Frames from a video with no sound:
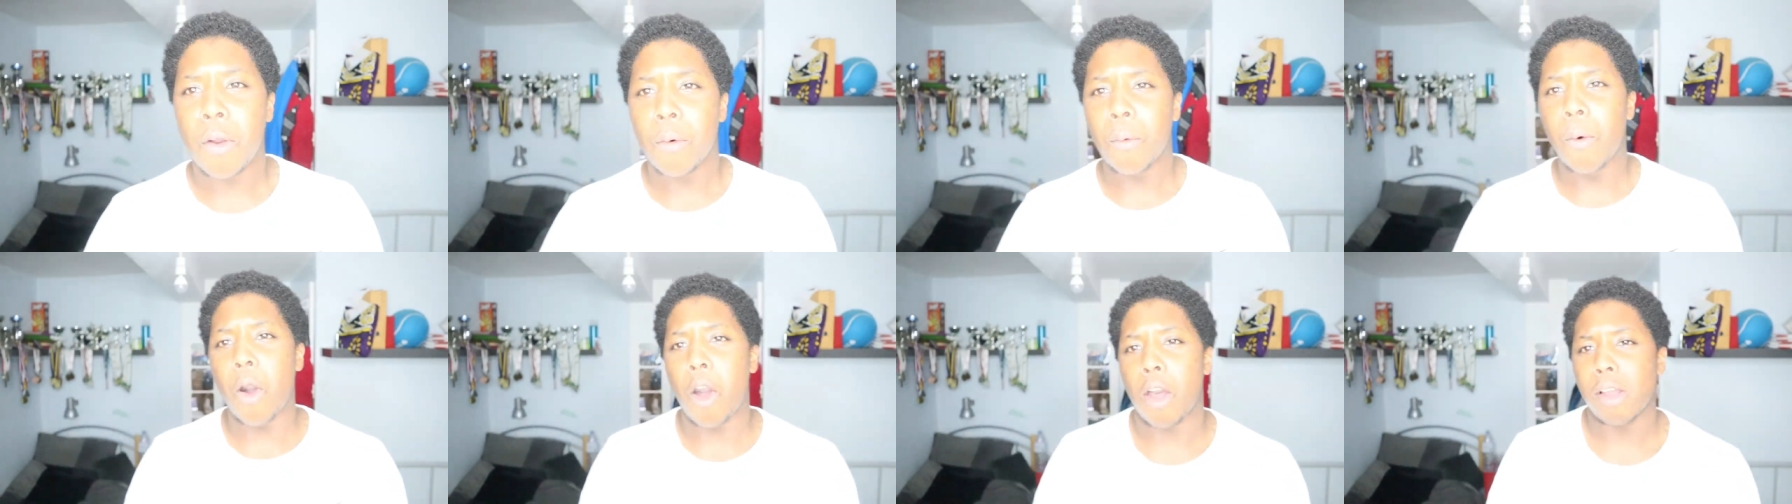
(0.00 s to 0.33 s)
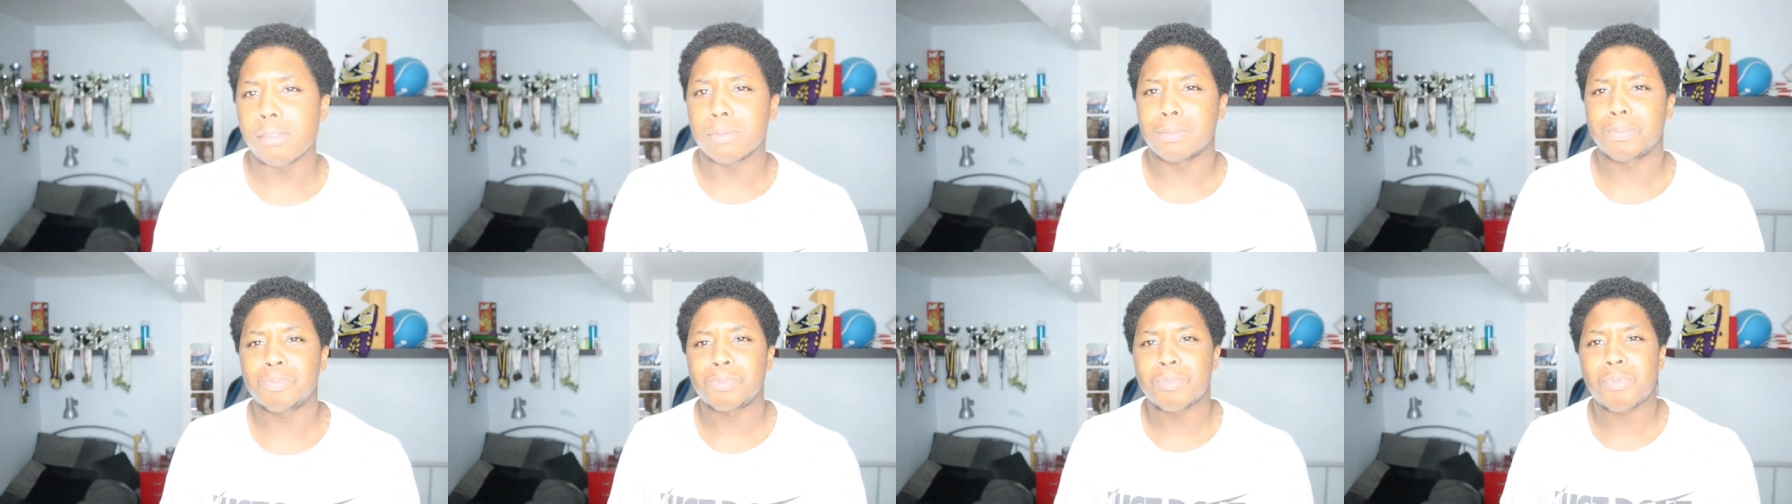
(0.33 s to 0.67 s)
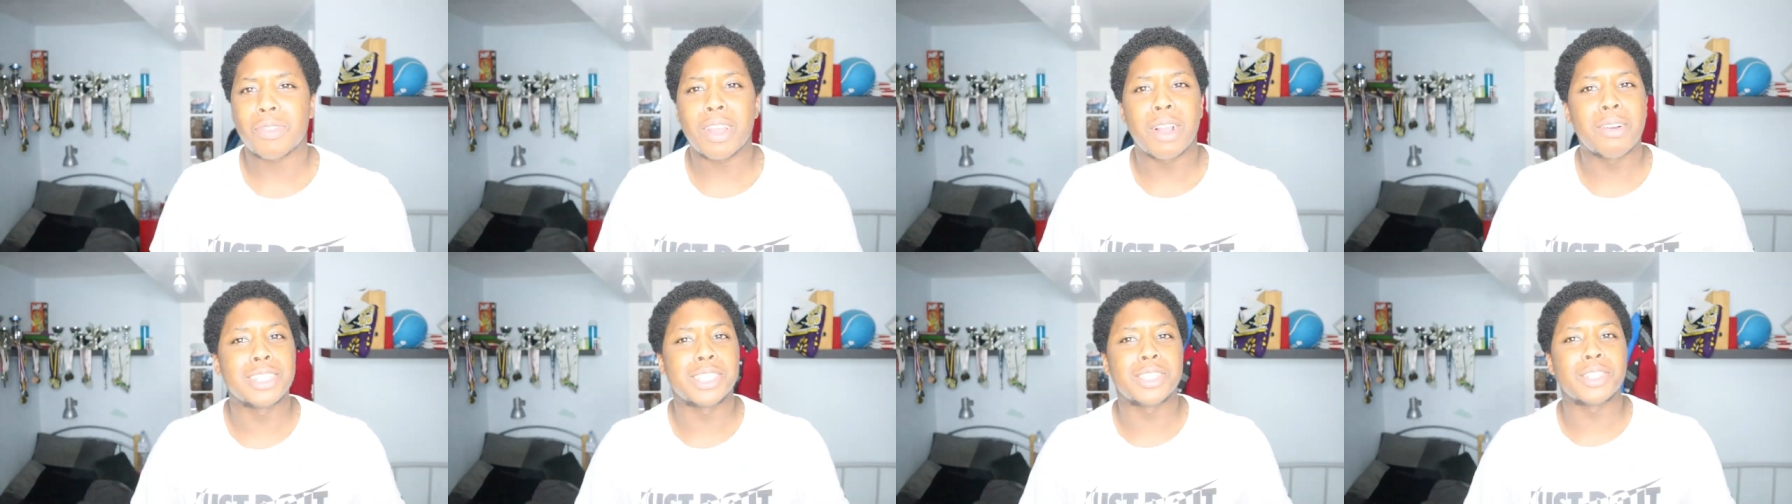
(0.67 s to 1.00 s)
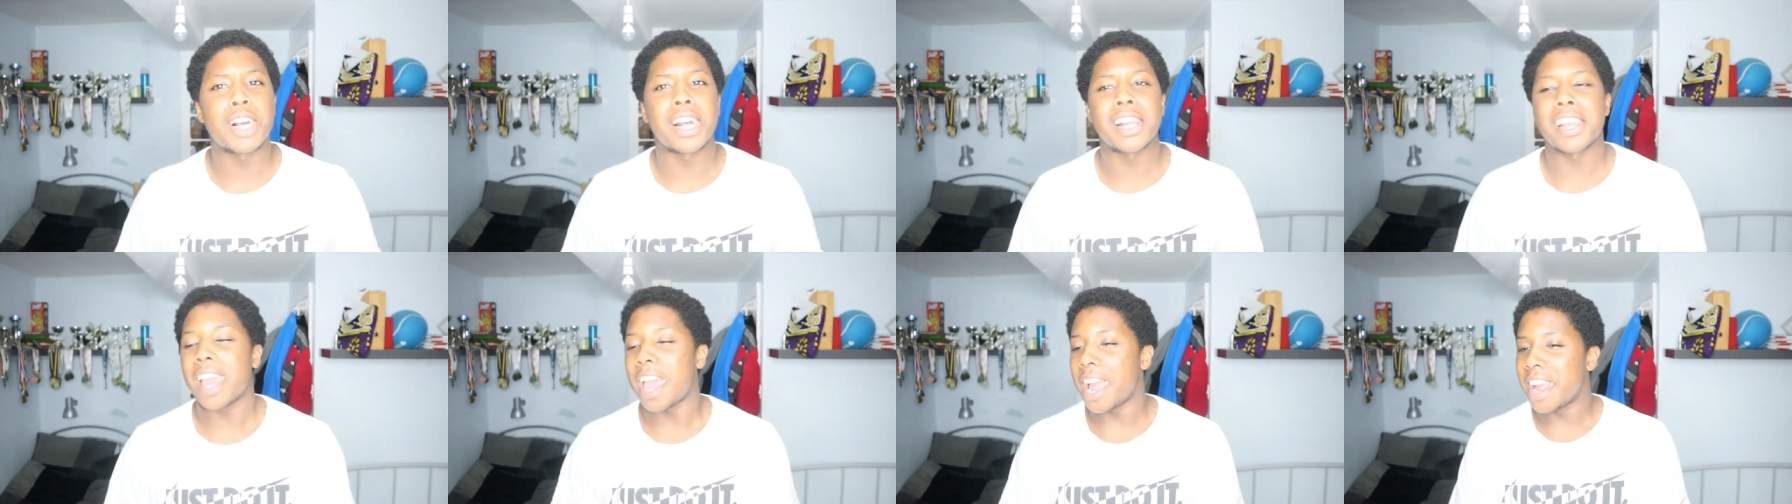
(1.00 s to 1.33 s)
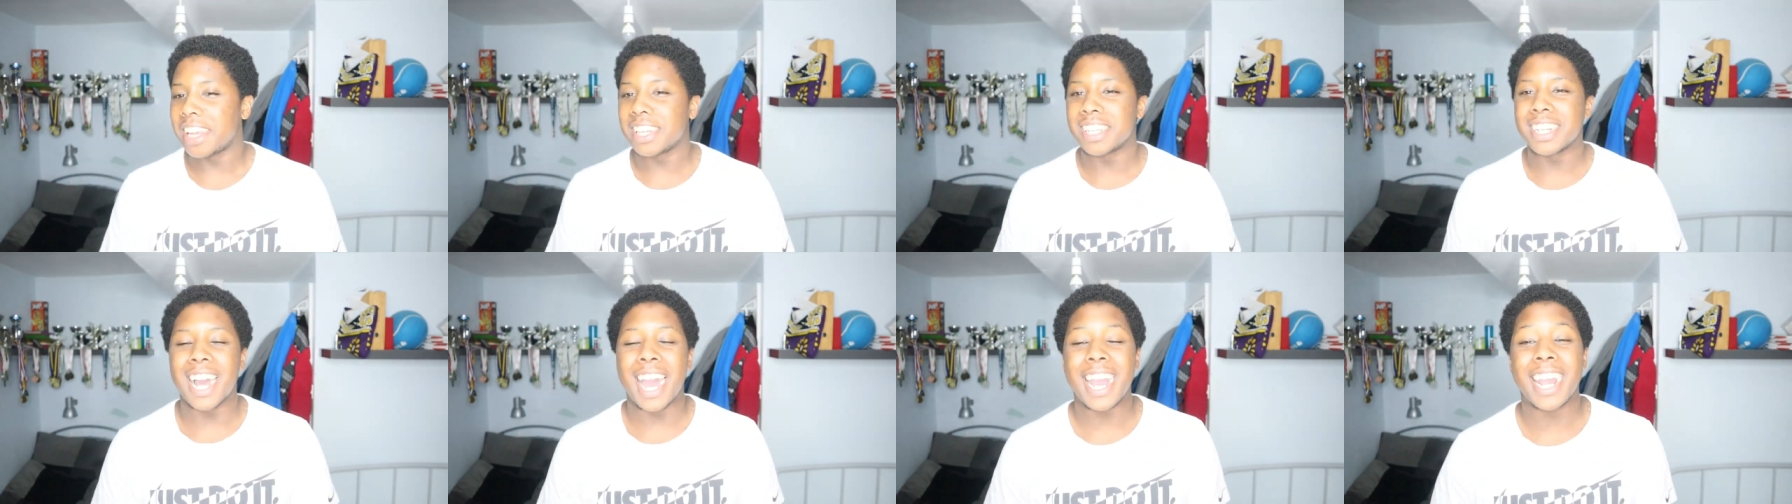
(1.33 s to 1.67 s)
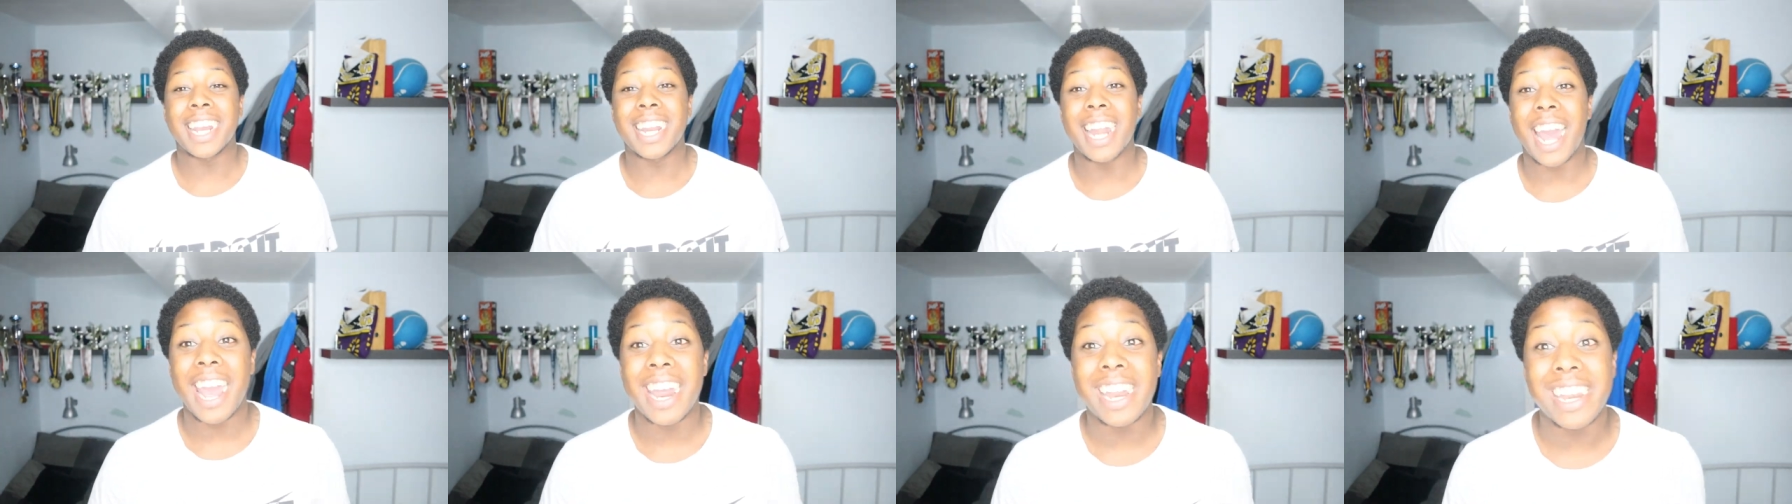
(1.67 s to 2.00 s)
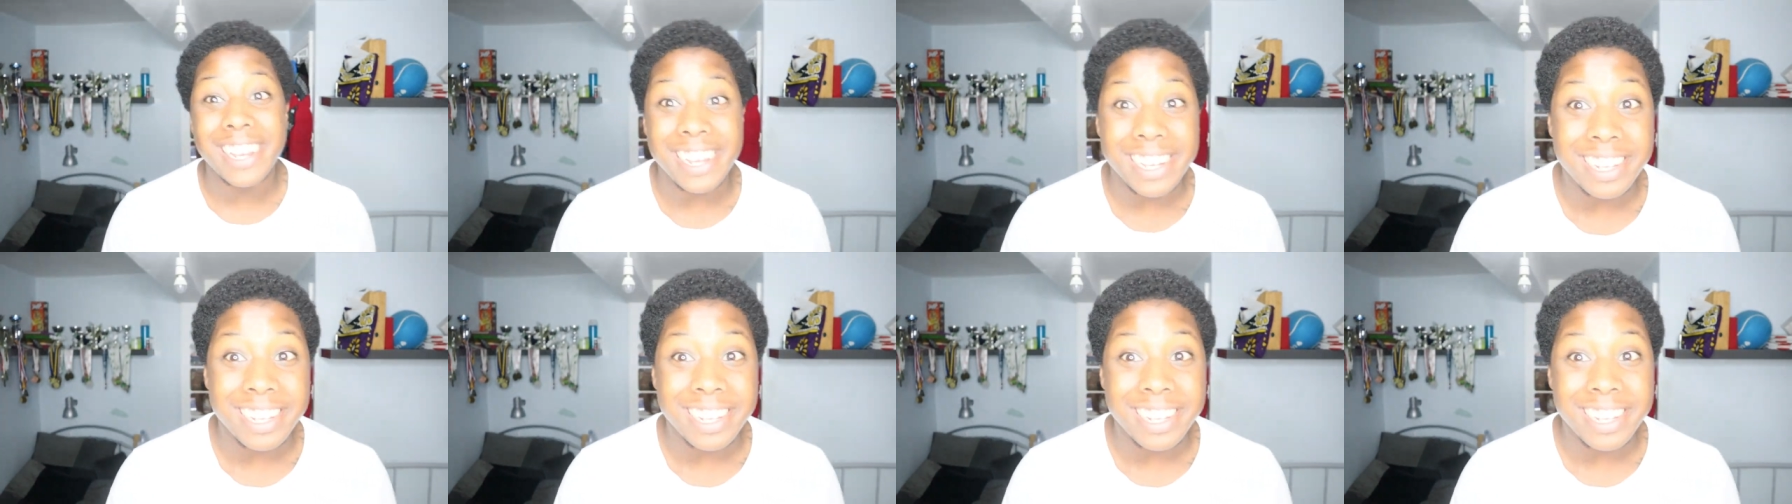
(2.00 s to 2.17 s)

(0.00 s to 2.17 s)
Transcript: What? Which one? You like it like